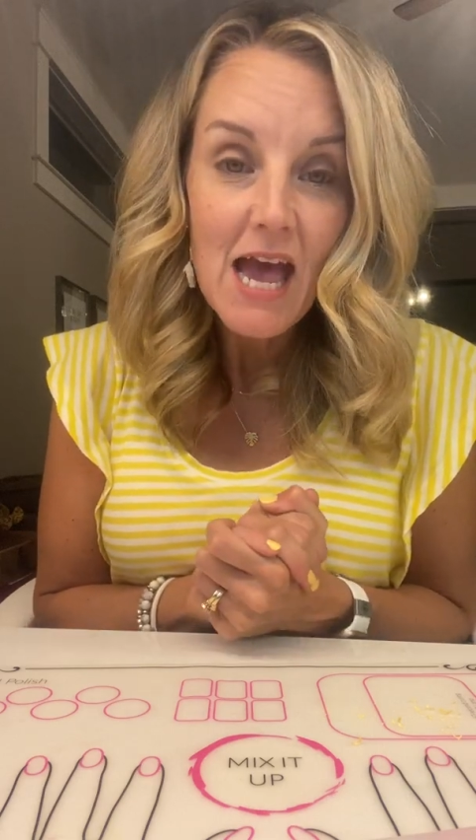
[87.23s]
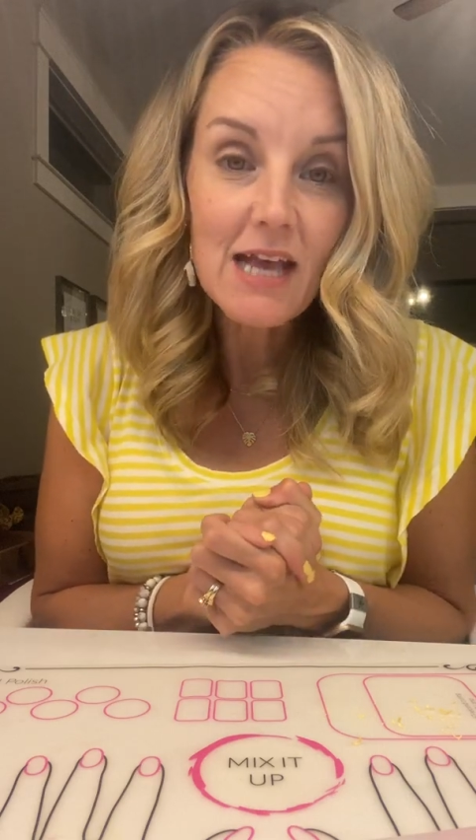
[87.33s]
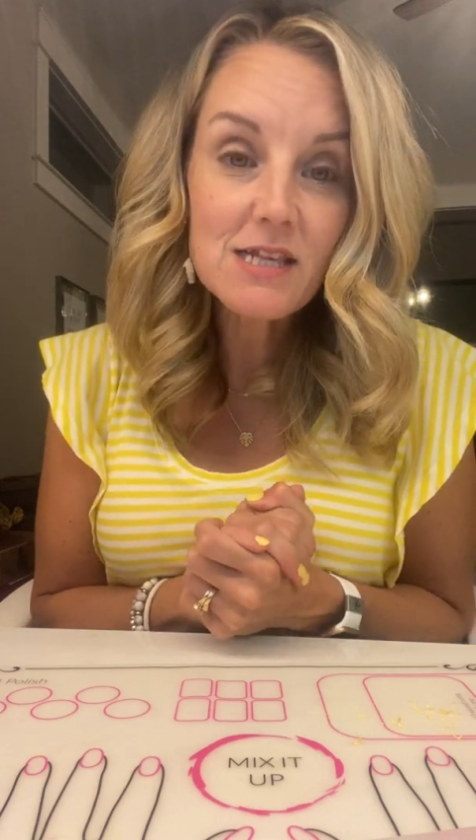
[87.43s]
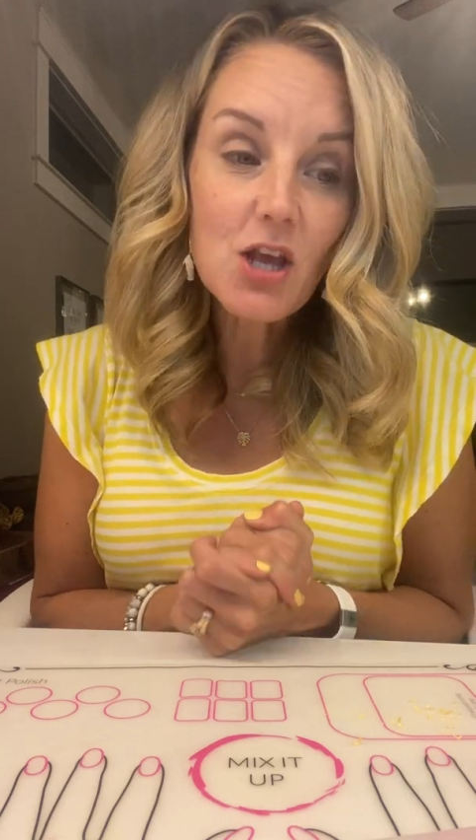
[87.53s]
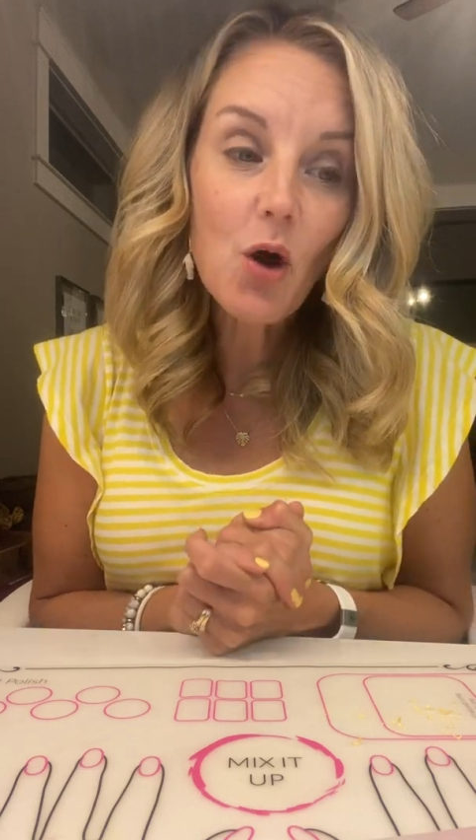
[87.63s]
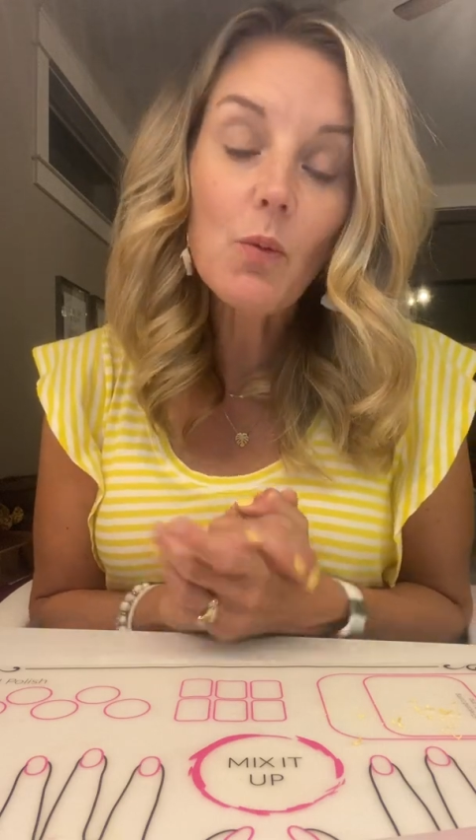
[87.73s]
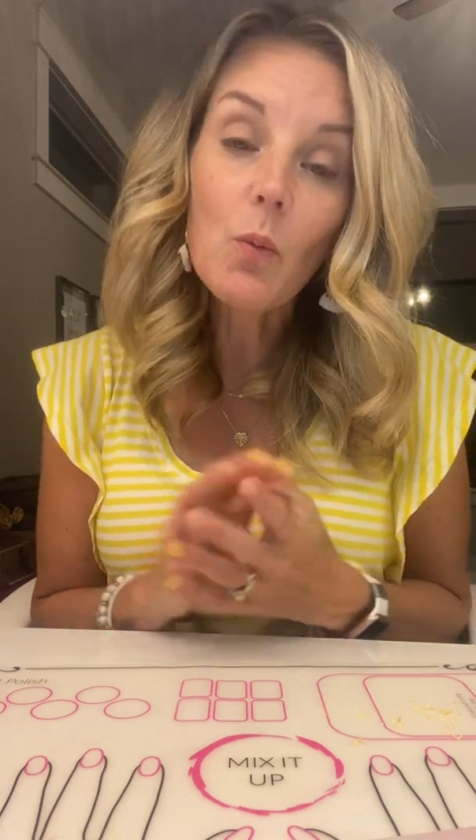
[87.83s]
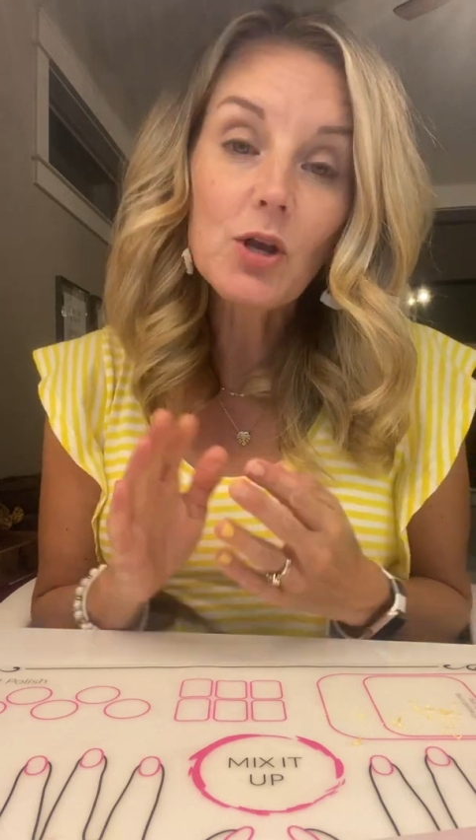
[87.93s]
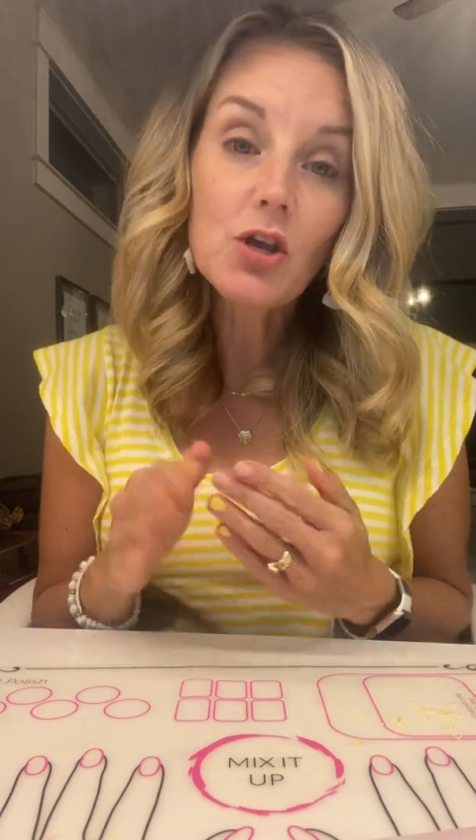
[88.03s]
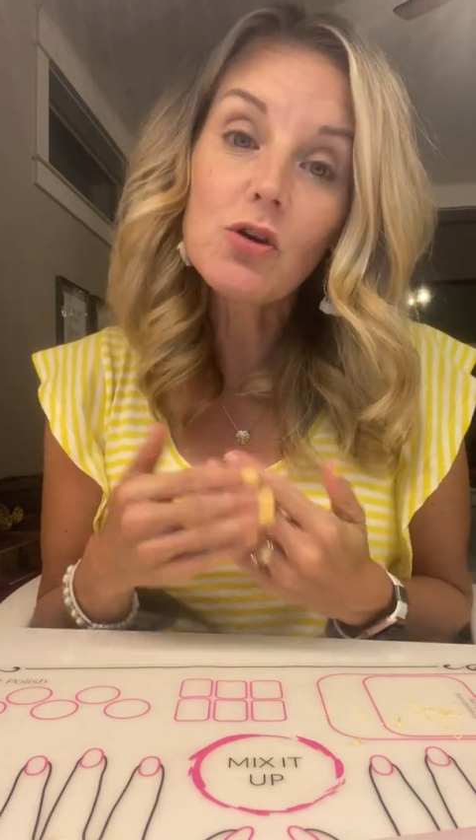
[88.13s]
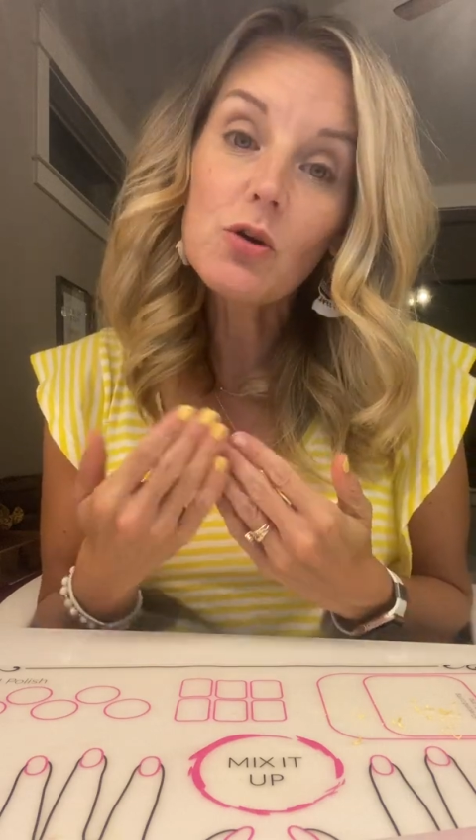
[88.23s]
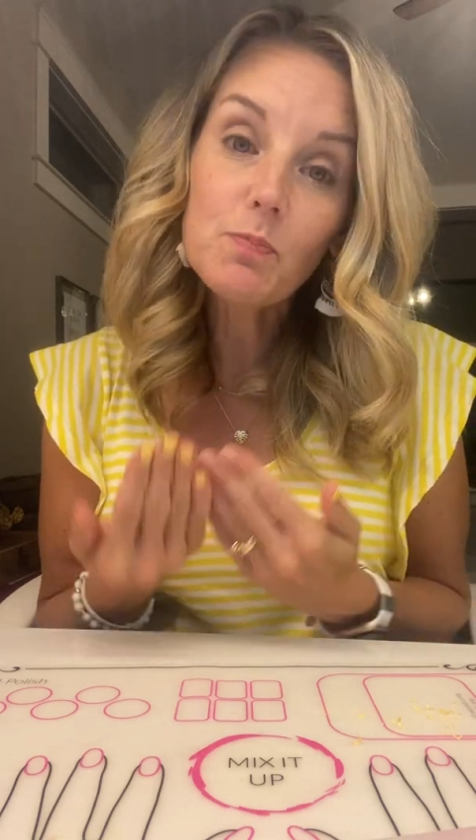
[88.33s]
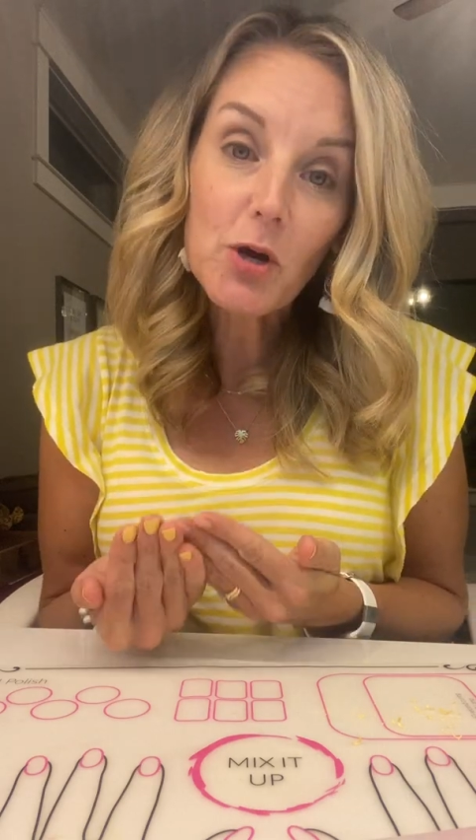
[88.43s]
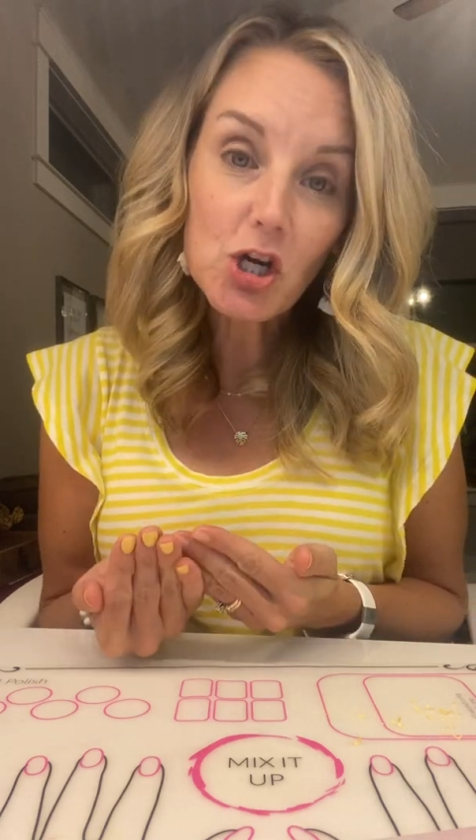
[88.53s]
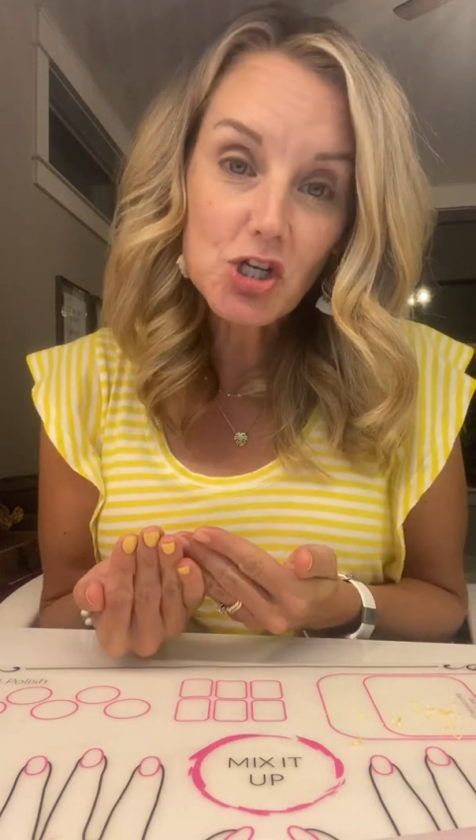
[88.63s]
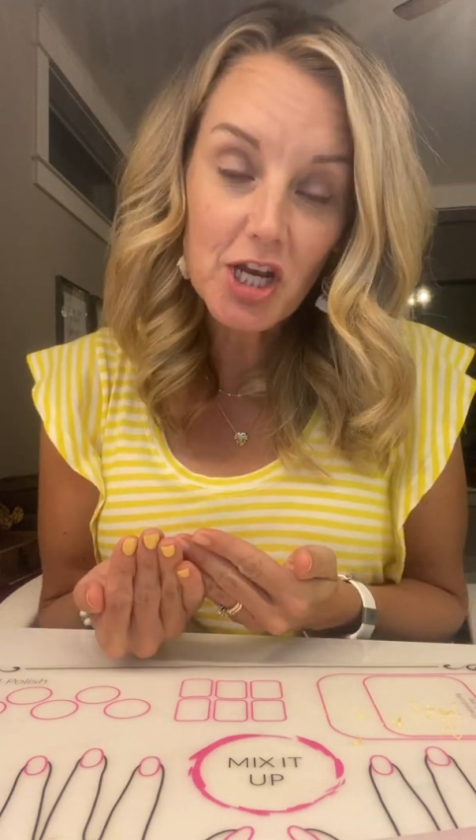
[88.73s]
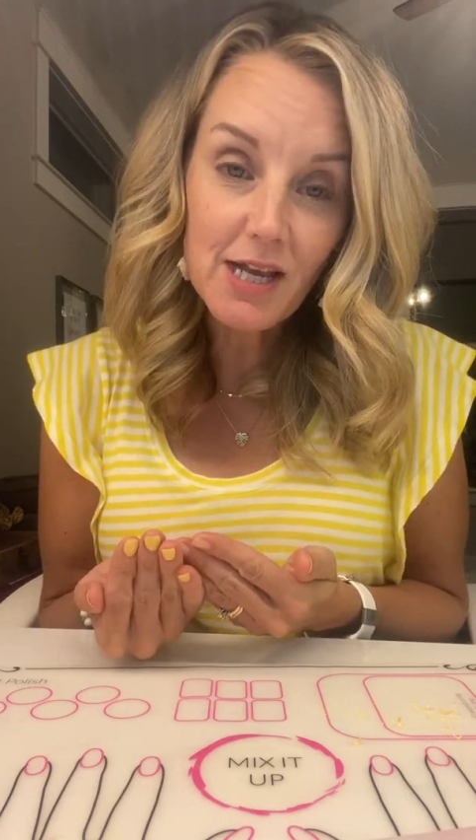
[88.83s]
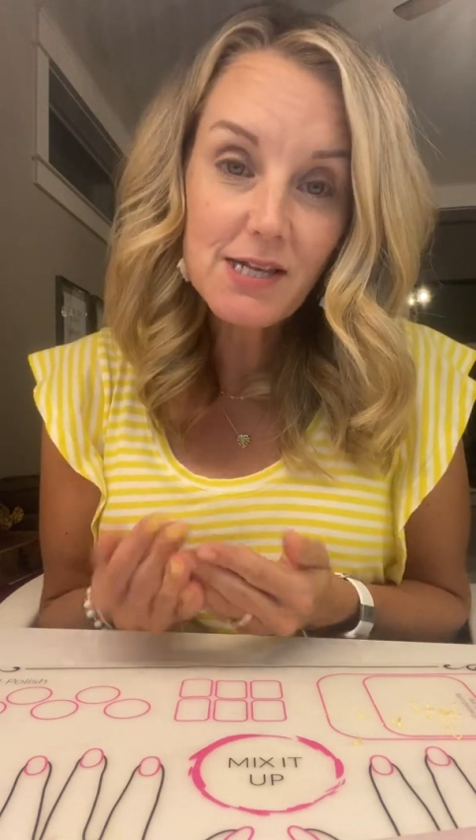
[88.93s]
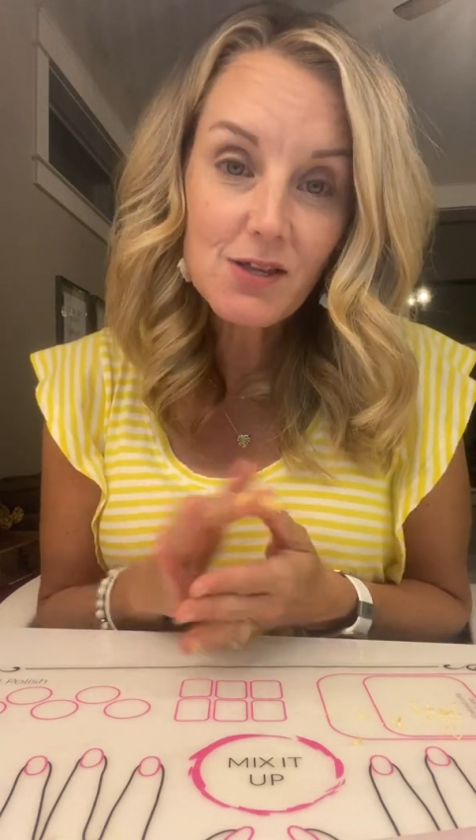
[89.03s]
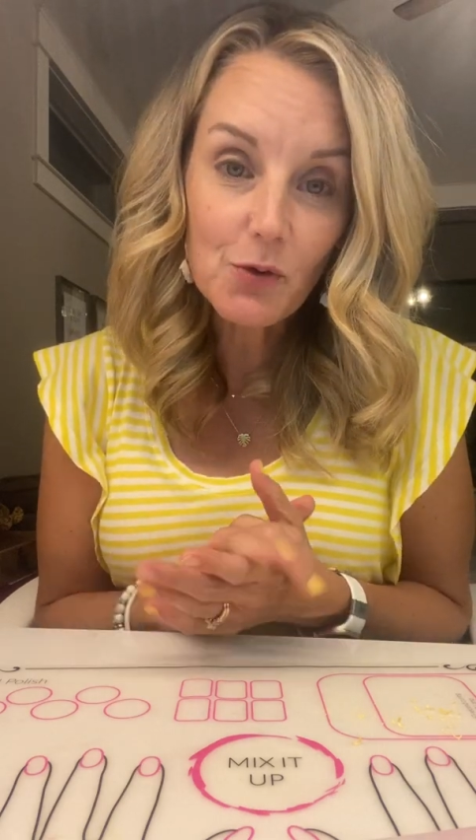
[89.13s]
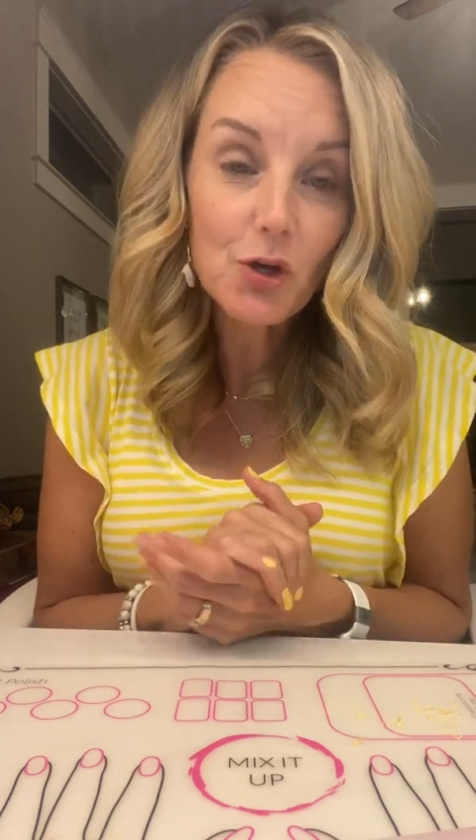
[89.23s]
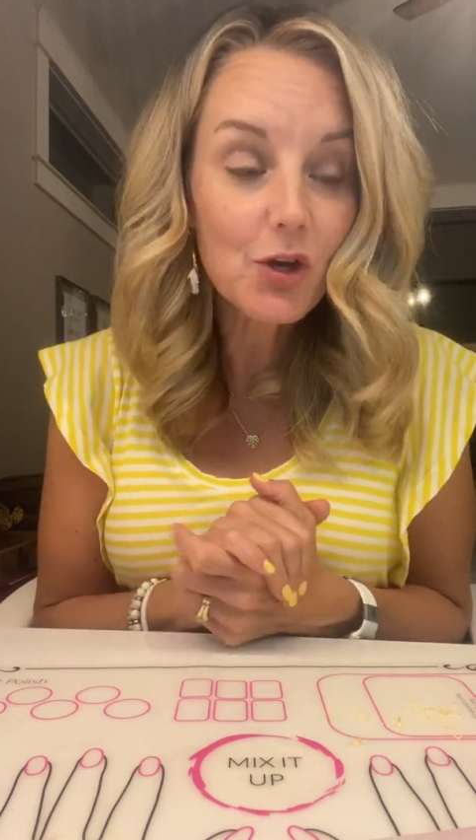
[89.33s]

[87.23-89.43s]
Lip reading: And so when you purchase through